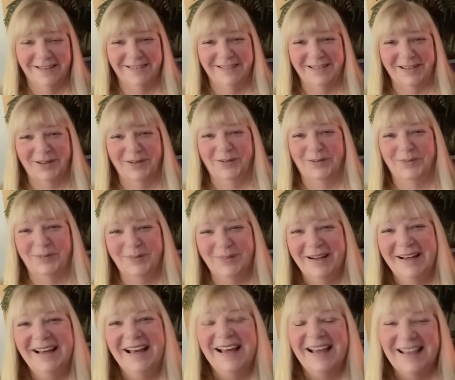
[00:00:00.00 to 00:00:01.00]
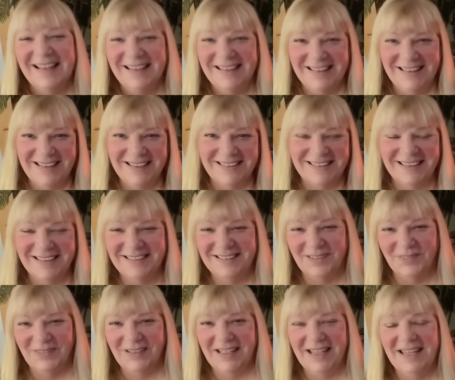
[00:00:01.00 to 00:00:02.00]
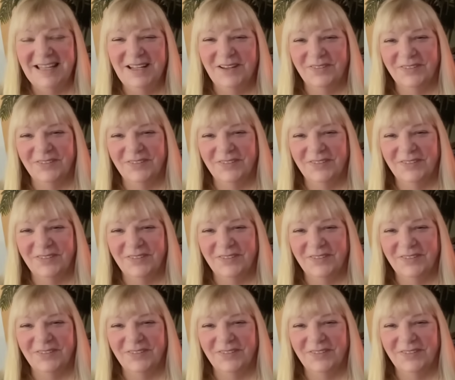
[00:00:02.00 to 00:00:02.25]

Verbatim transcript: so this is the beginning